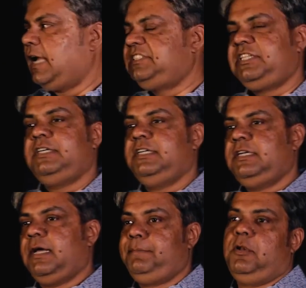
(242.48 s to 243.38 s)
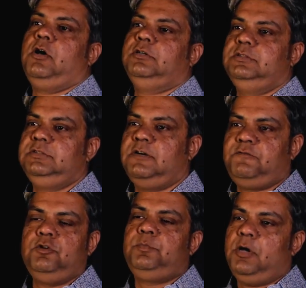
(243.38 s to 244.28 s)
I started a blog, a
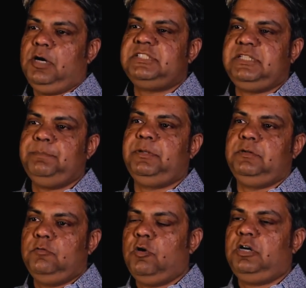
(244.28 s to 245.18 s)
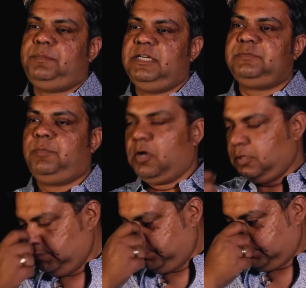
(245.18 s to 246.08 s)
food blog, a simple WordPress
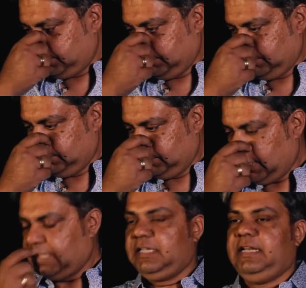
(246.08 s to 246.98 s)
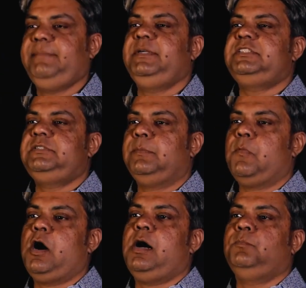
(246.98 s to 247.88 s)
blog, and the name is
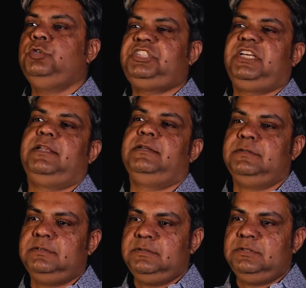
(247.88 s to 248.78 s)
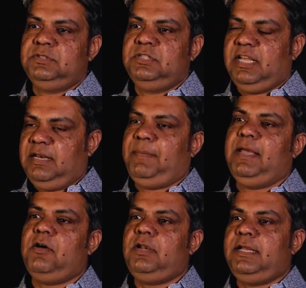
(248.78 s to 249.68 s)
Mohamuskil. In
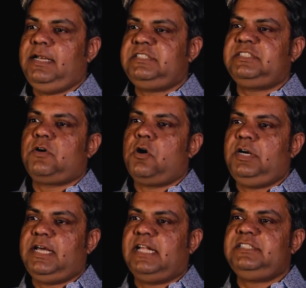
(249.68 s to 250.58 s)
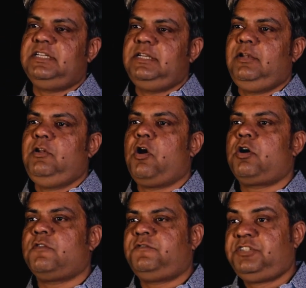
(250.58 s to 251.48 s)
Bengali, it's called as a
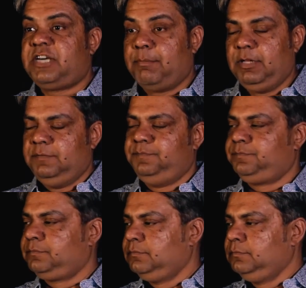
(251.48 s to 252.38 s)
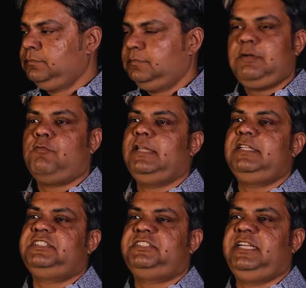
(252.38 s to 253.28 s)
lot of trouble. Now, why
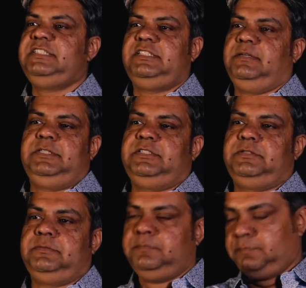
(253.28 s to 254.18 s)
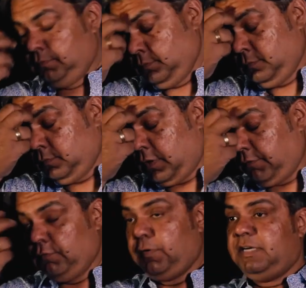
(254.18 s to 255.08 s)
that strange name? It's one of
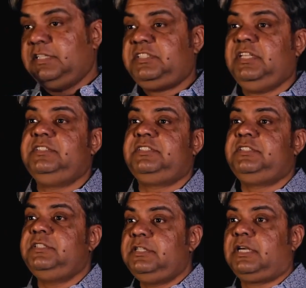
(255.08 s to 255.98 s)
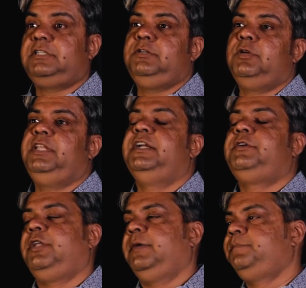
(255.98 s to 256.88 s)
the weirdest things that you will hear
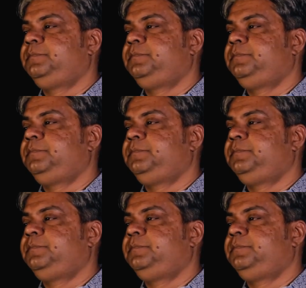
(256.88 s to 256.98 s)
today.